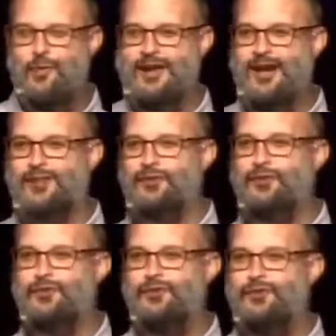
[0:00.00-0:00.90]
we kind of
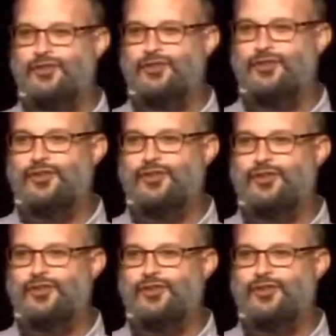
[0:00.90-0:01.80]
lose the
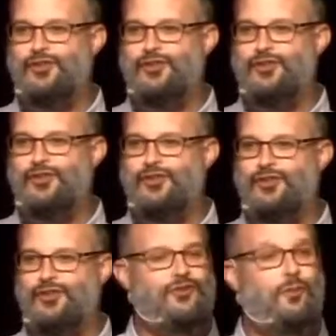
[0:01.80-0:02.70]
landscape. And
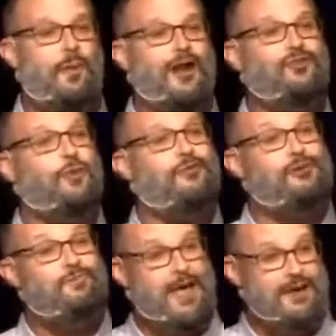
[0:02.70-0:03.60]
so let me just remind you where
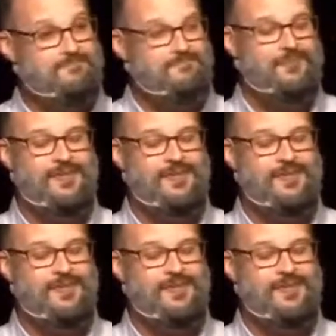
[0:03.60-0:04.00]
we've been.